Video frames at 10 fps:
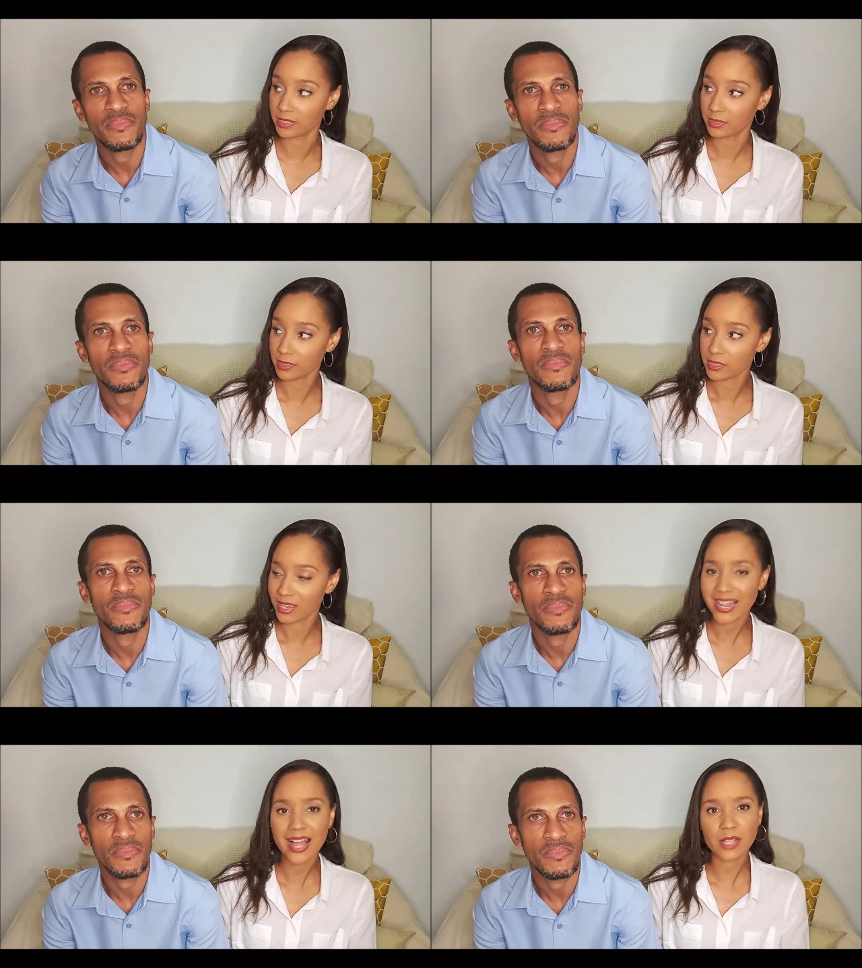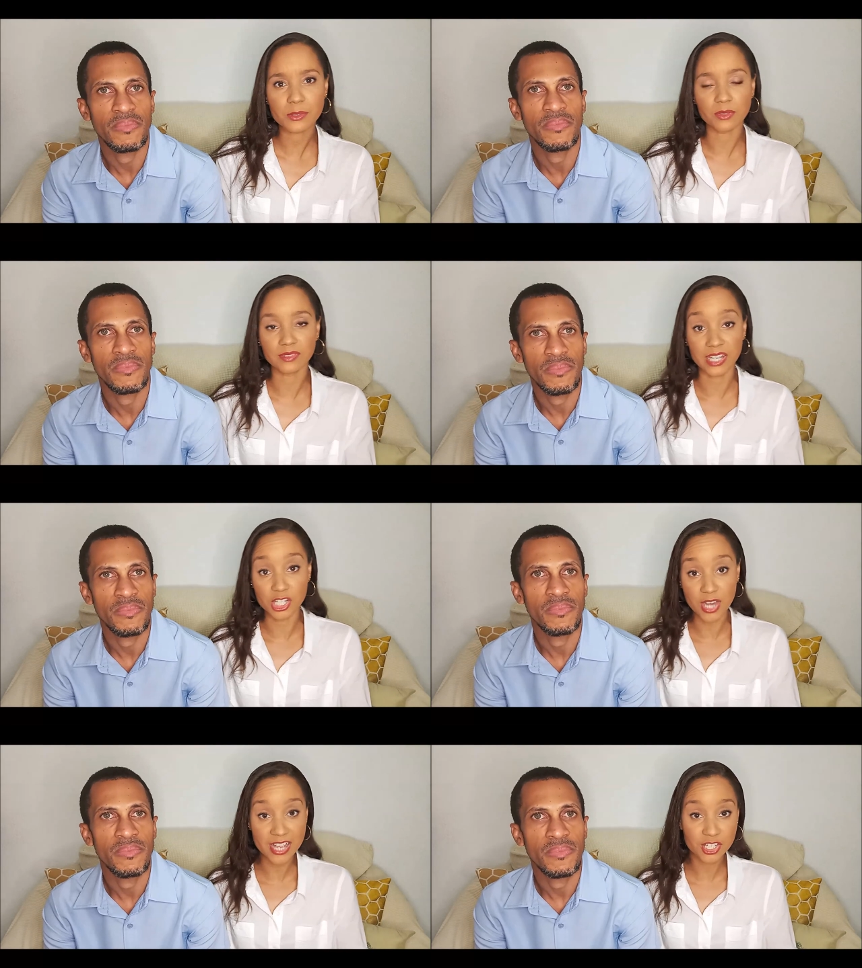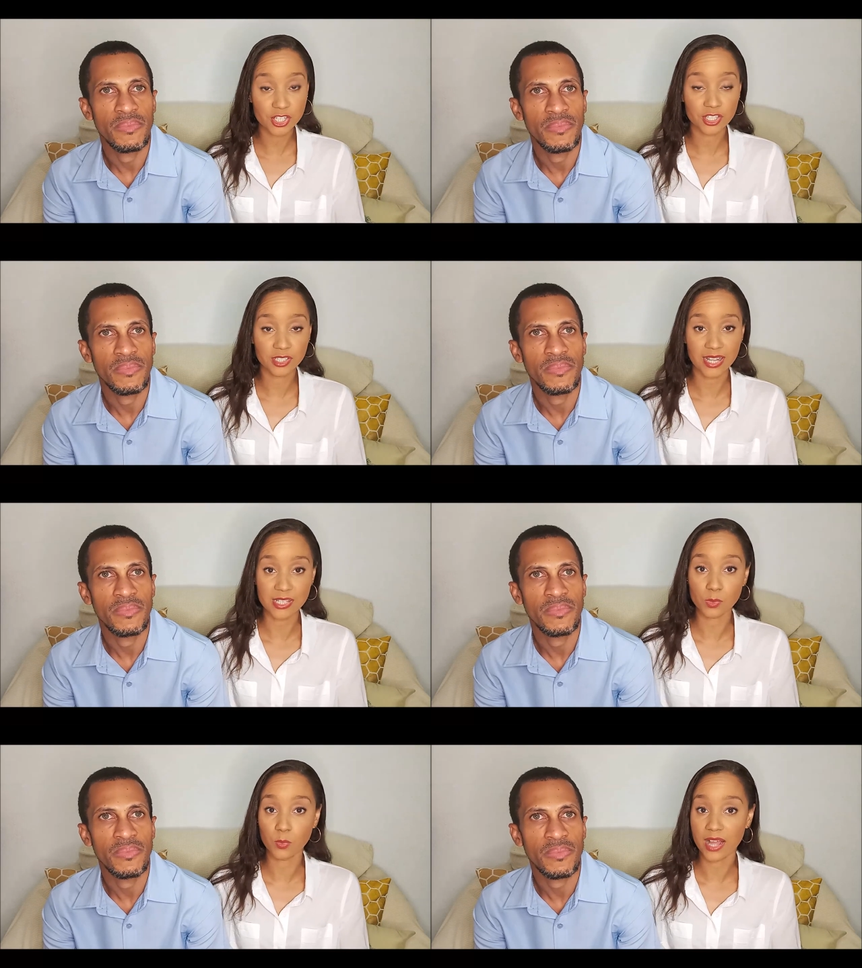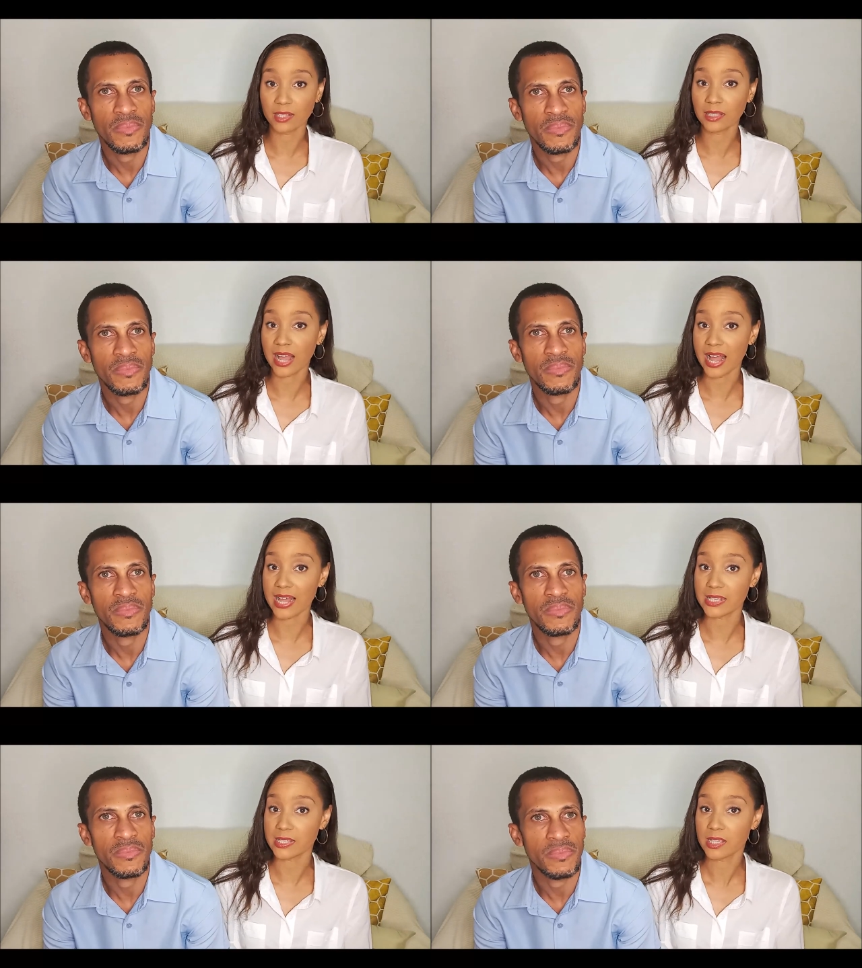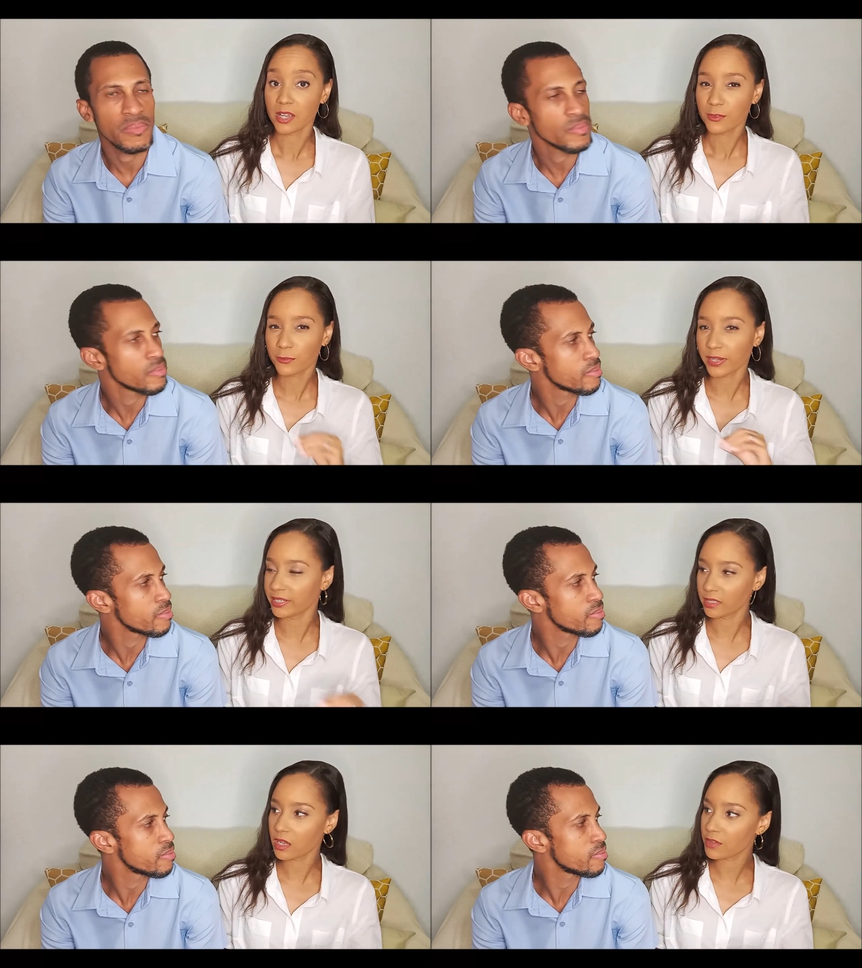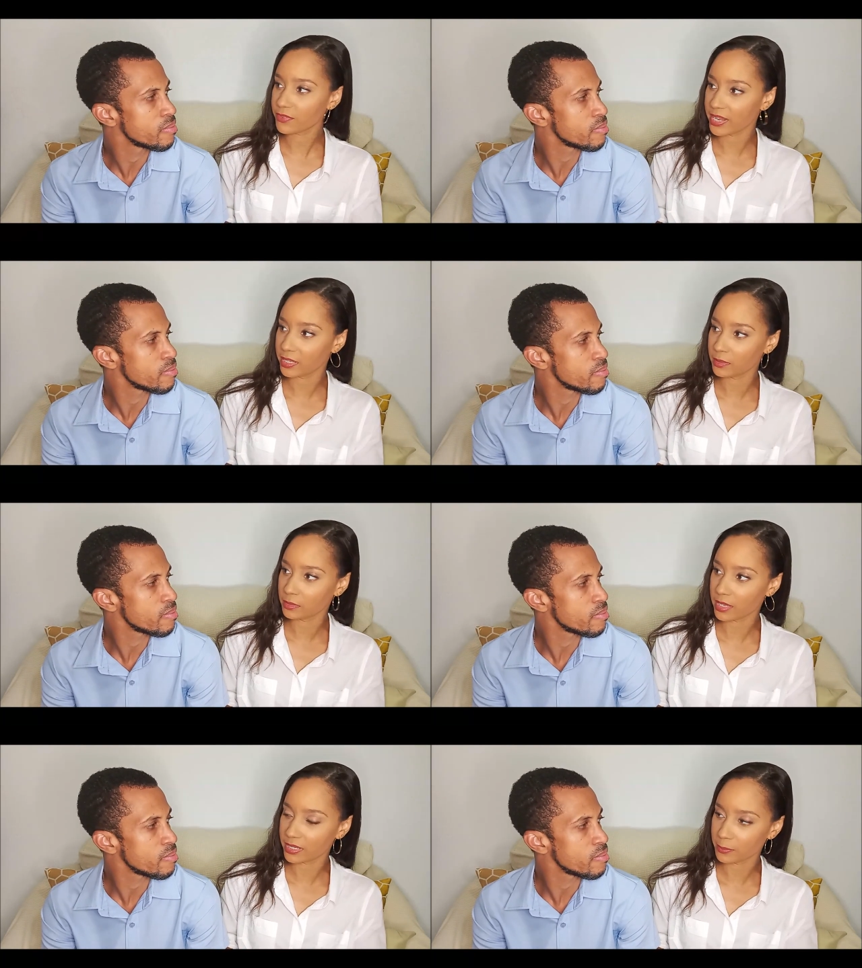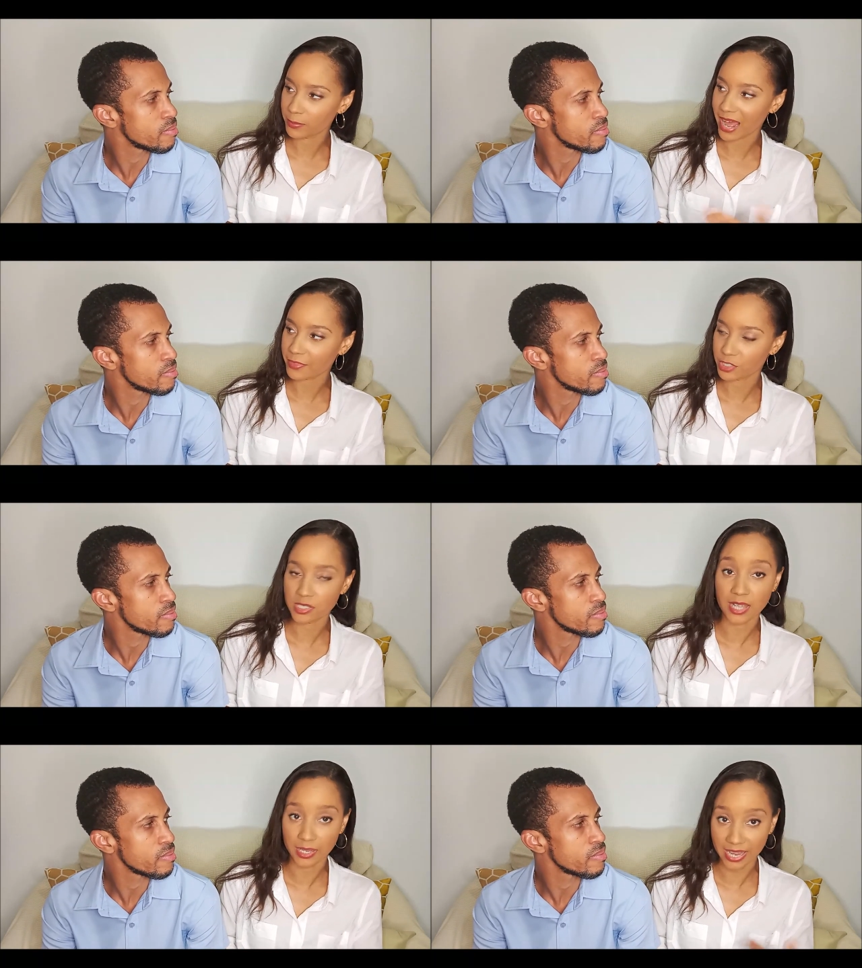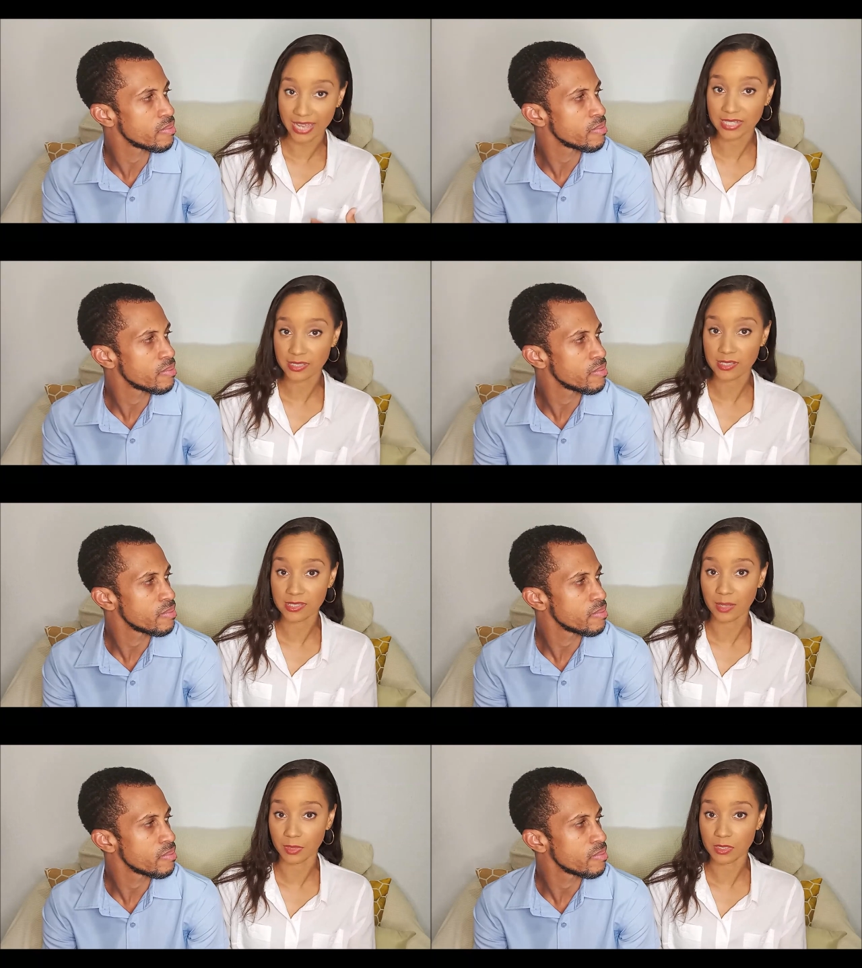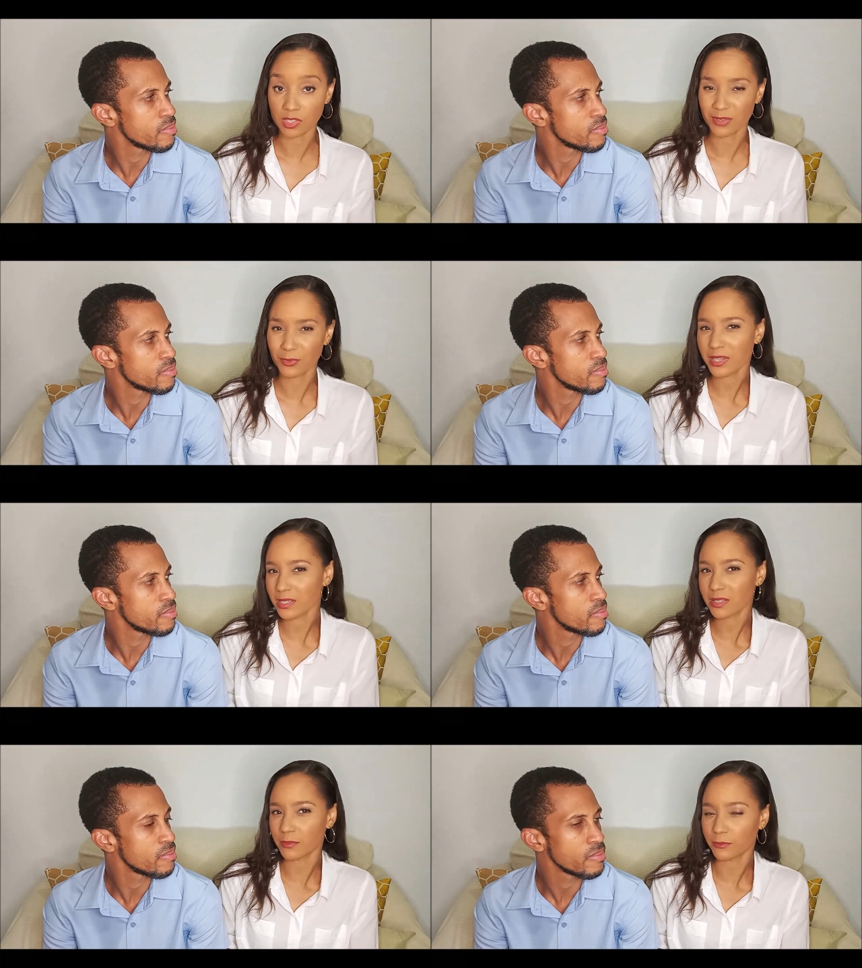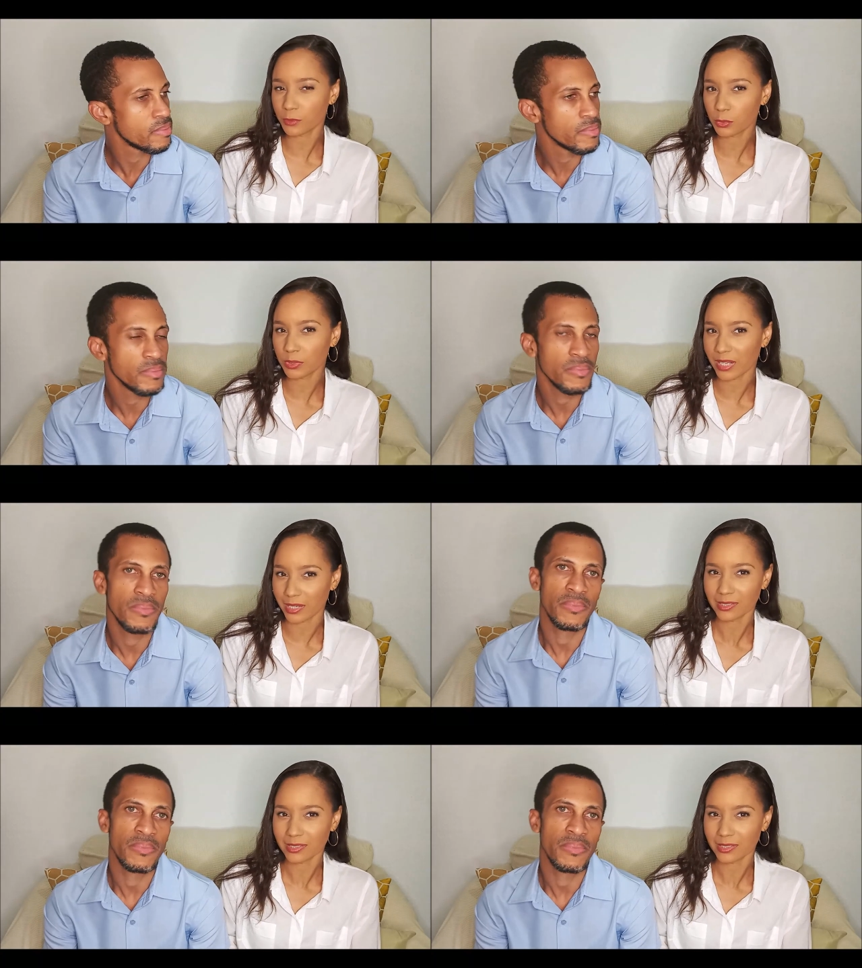Speaker 1: And that helps with digestion as well as fighting off any, any pathogens that get into the stomach. So if you eat some food and